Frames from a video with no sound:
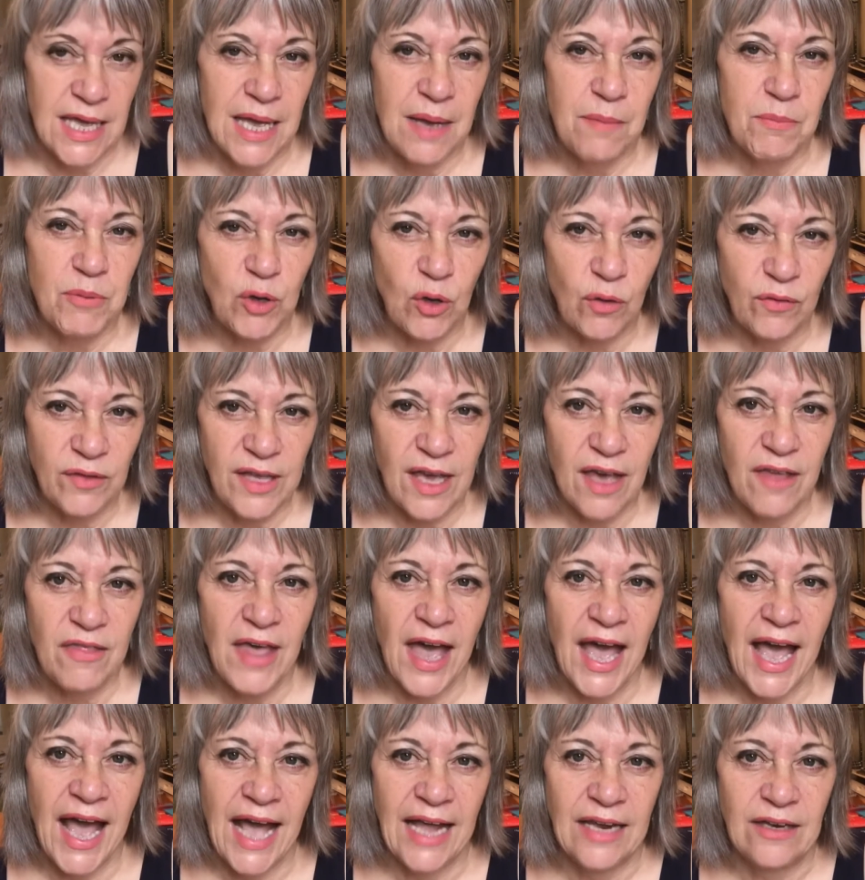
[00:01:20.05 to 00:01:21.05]
But on the other
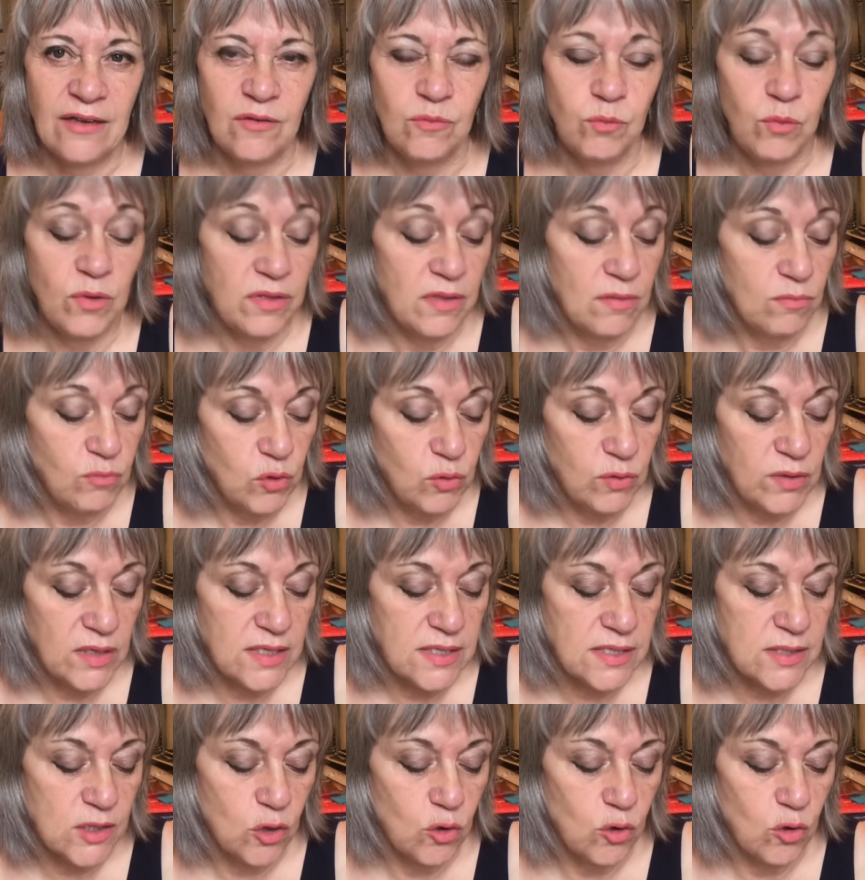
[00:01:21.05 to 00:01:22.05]
hand, with the moon in
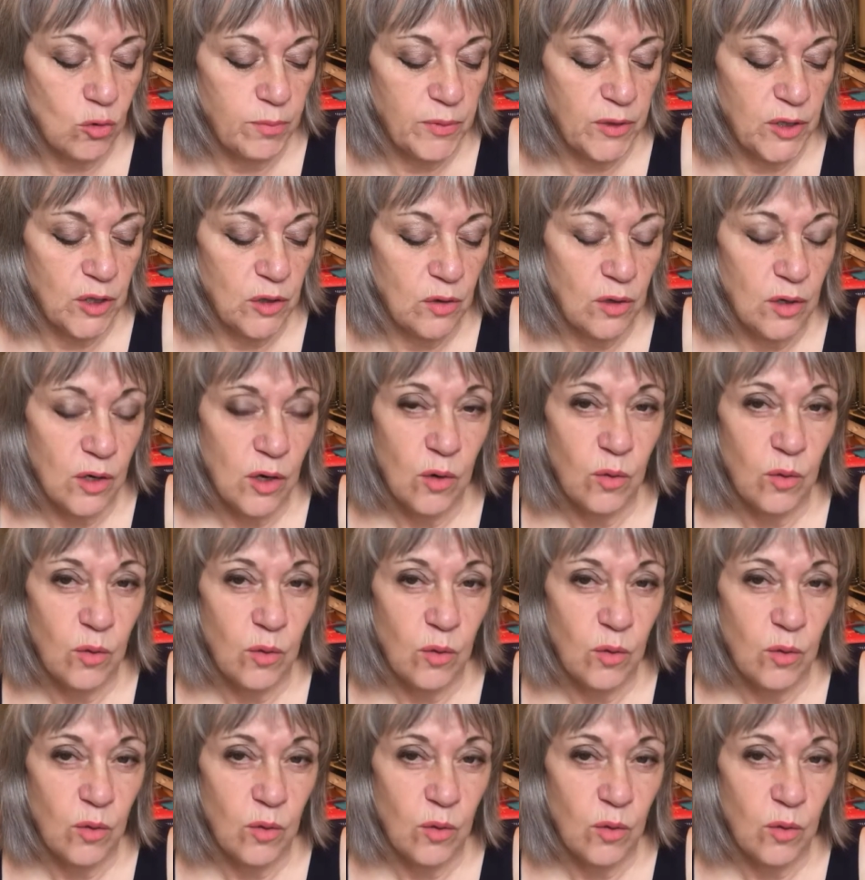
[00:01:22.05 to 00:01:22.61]
Scorpio,